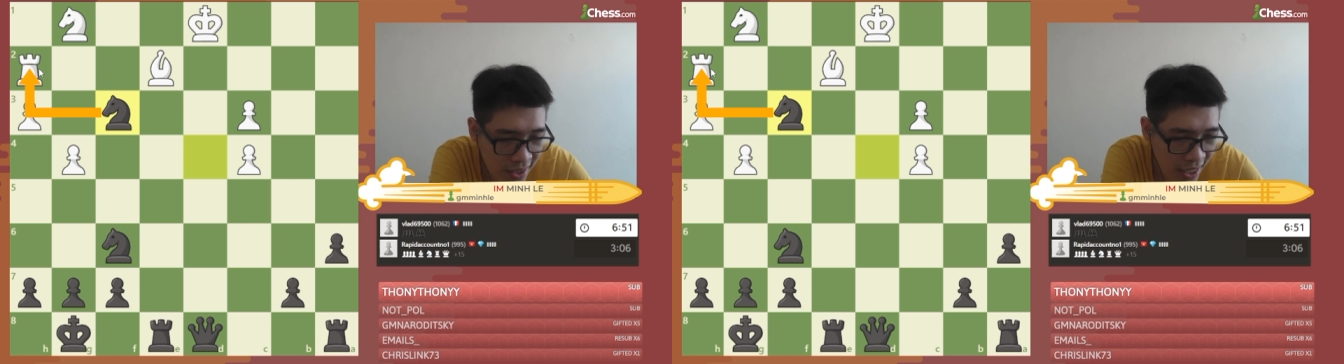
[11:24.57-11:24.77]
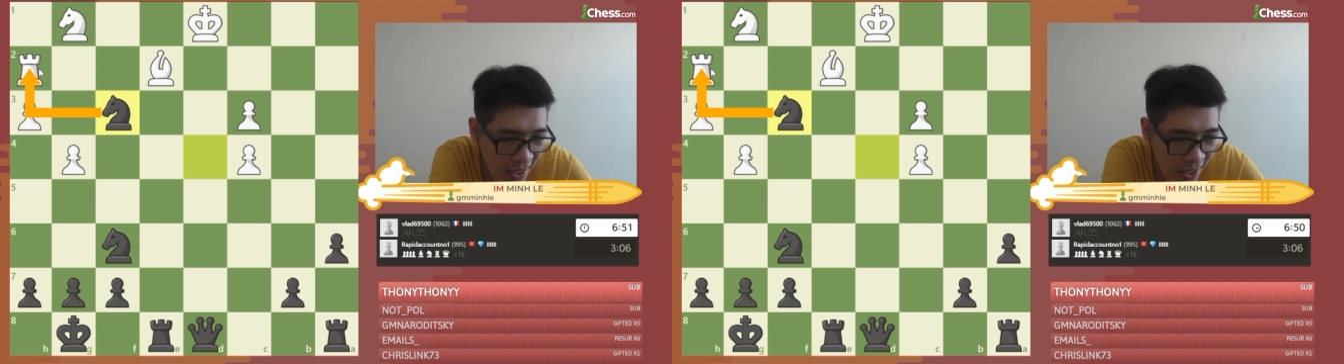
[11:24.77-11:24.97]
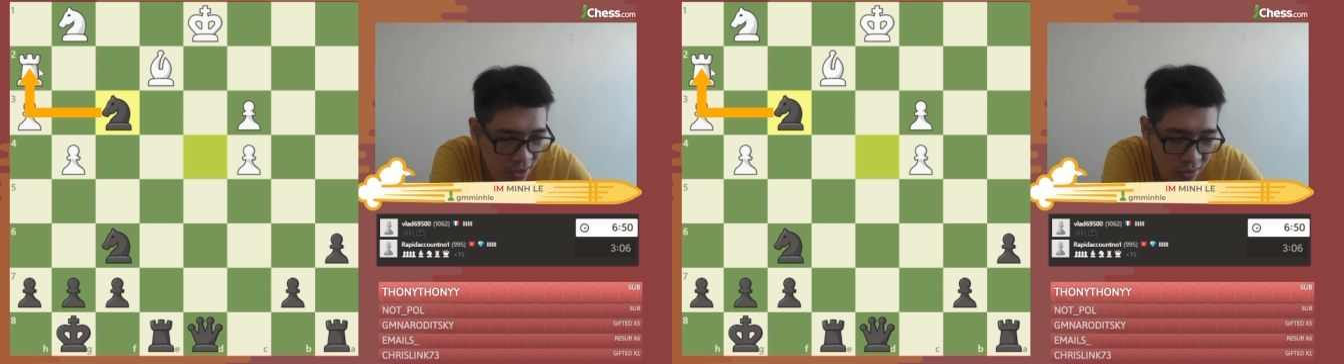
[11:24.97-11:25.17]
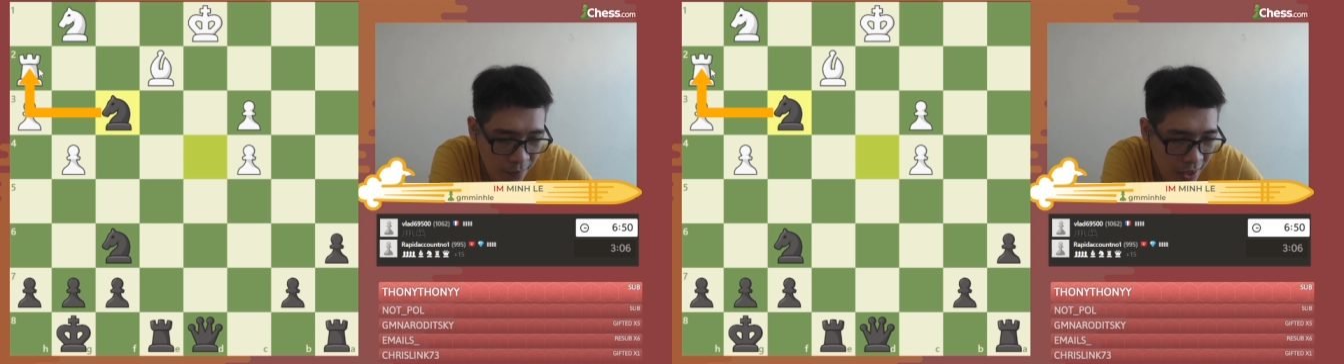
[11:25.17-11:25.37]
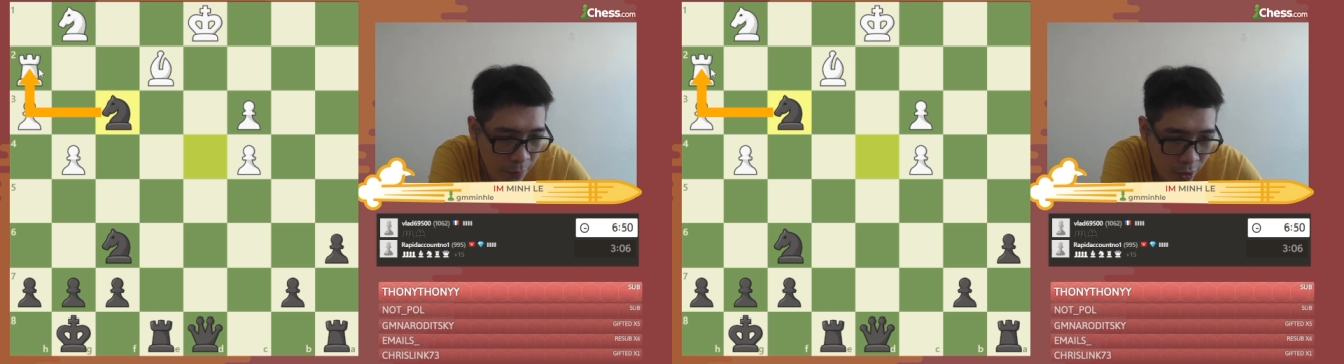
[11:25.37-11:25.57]
I can try and meet
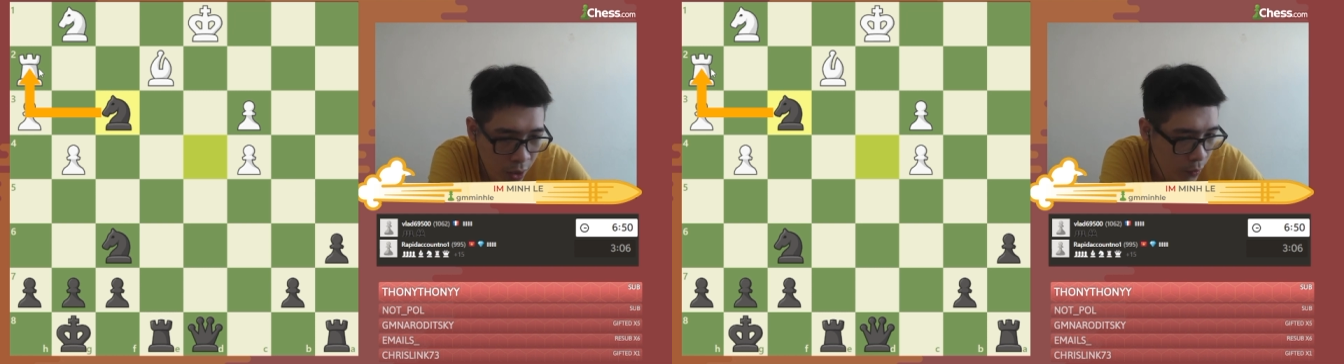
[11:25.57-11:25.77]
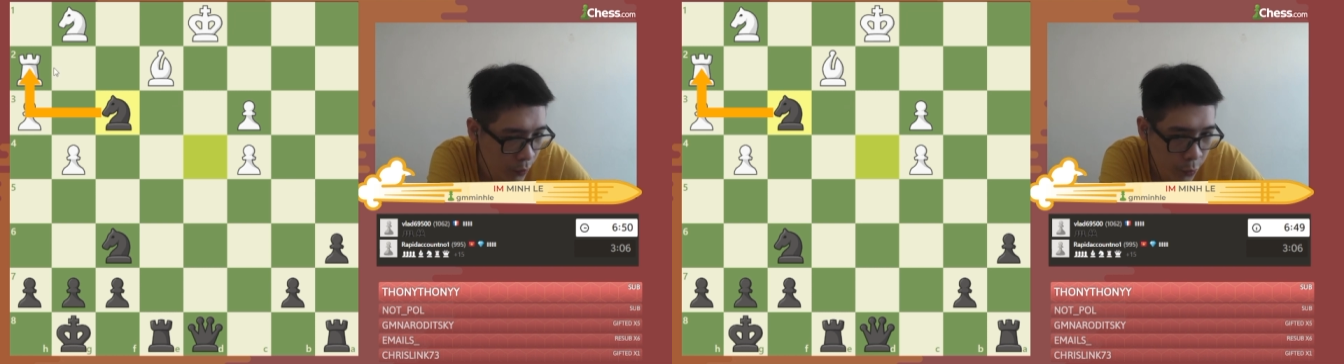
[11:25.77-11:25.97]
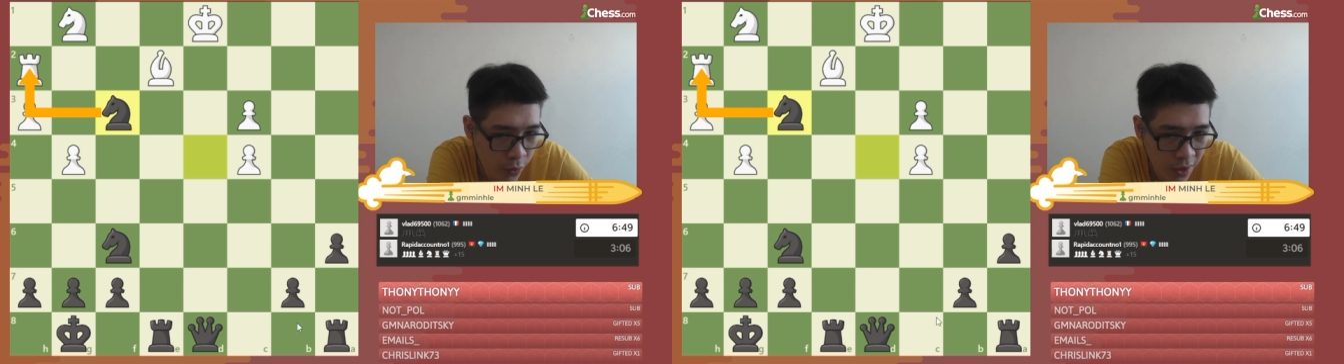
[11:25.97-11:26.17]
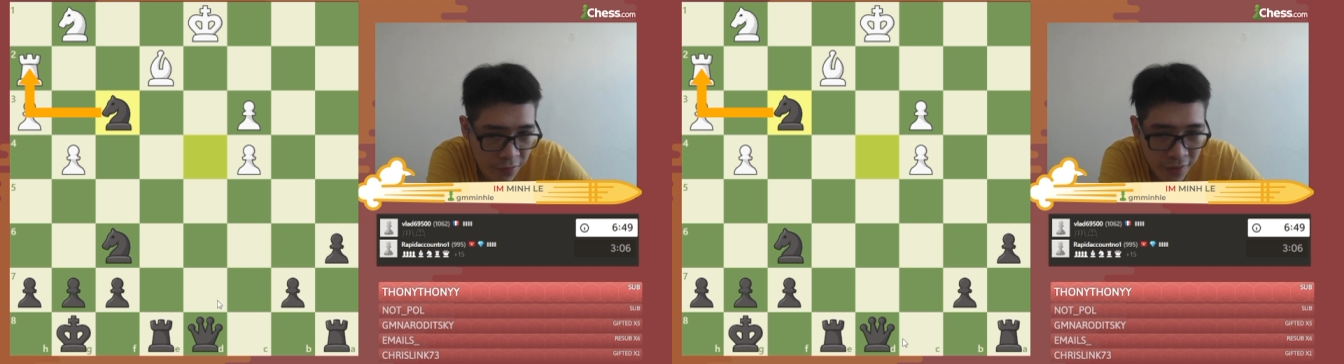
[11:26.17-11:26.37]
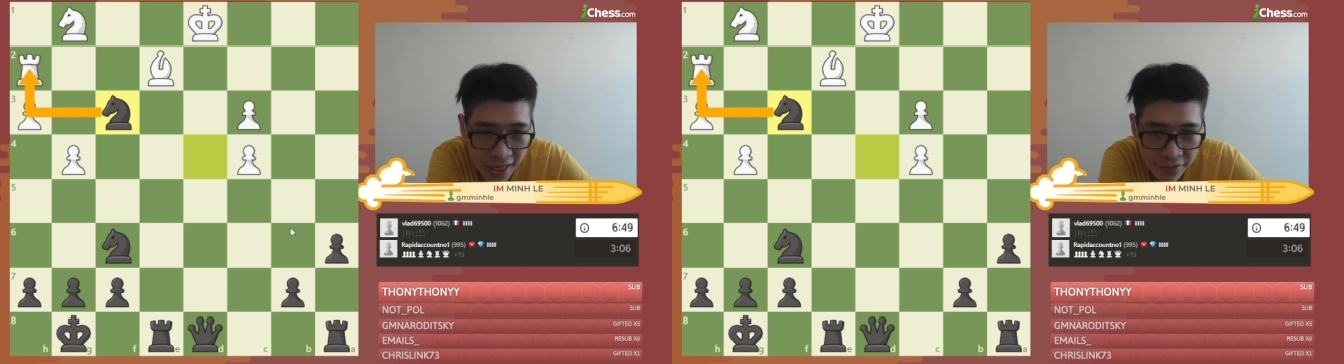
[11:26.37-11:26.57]
him right away with queen
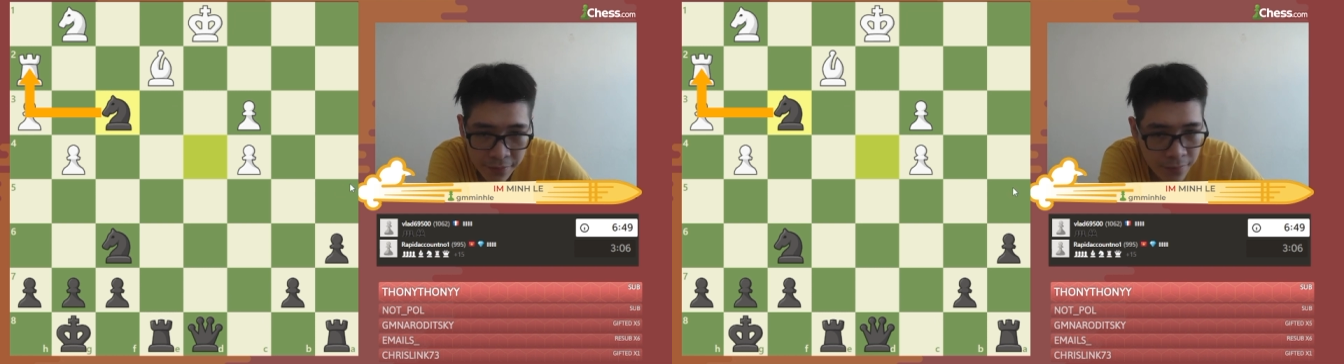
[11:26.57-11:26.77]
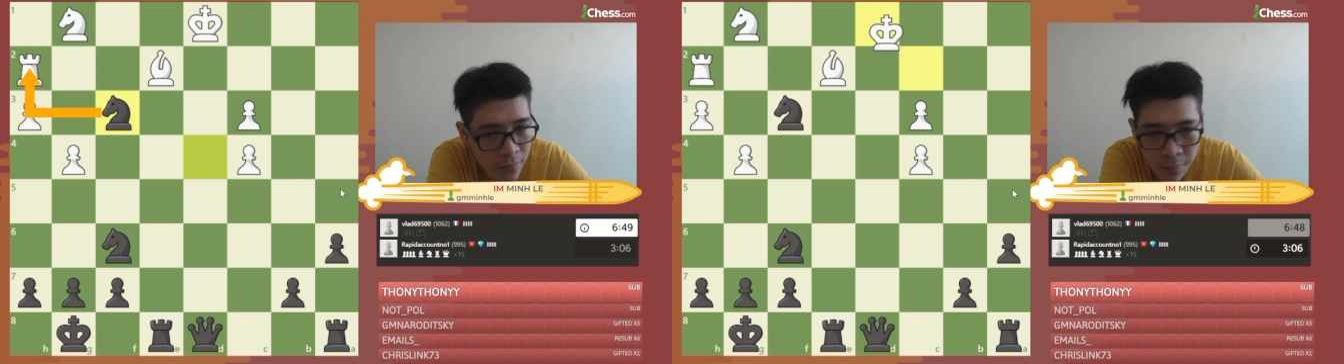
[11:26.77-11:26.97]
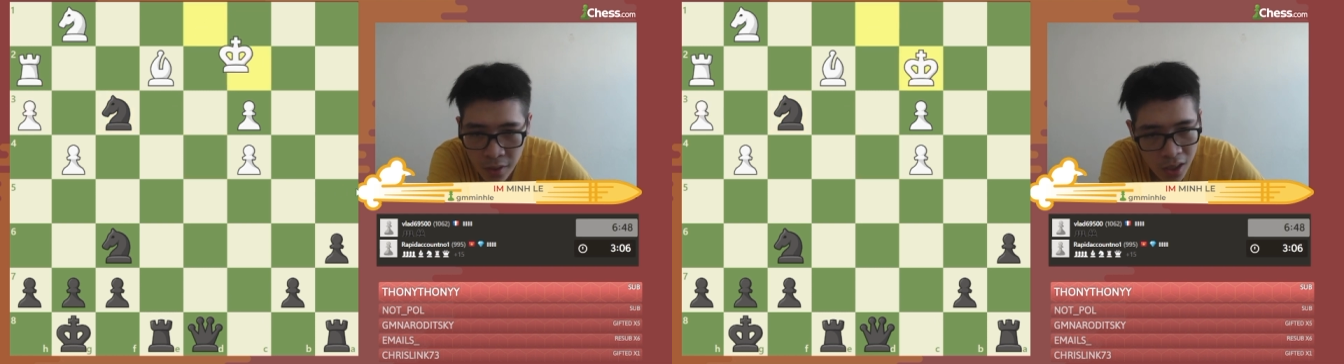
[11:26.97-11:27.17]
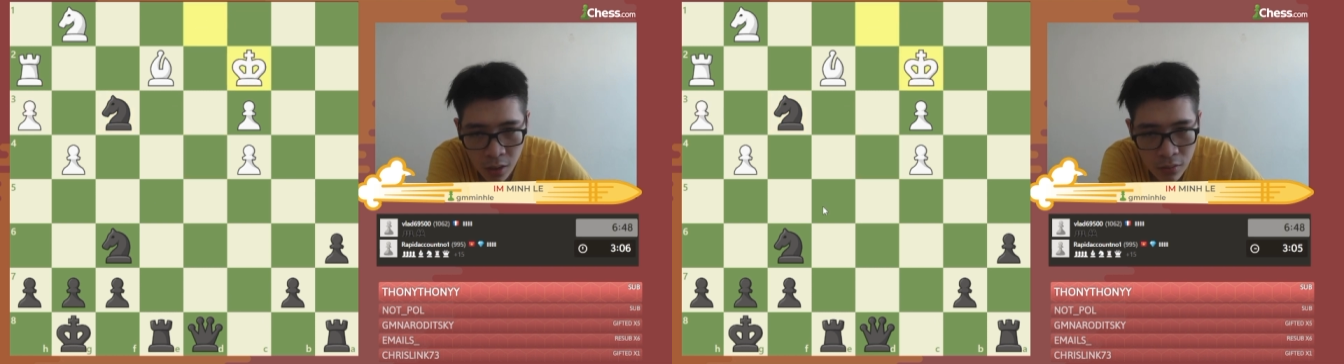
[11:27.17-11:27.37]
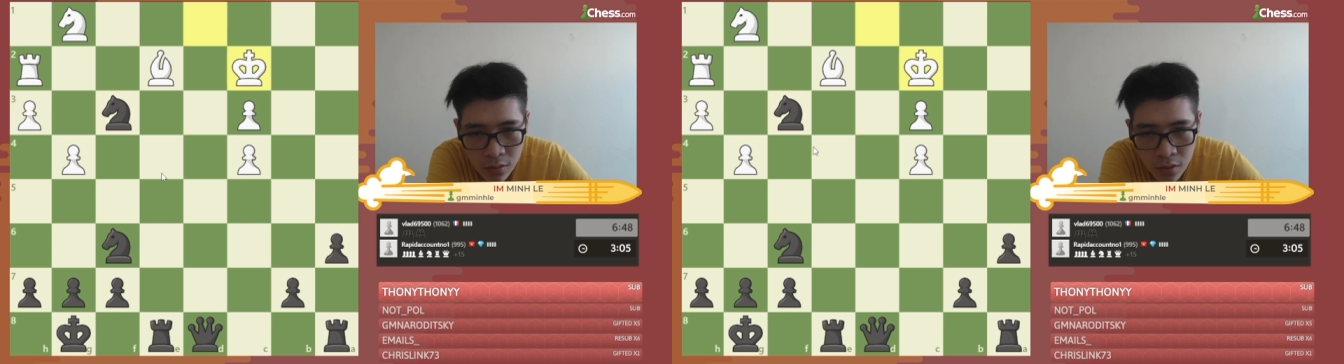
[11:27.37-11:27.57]
a5. But no.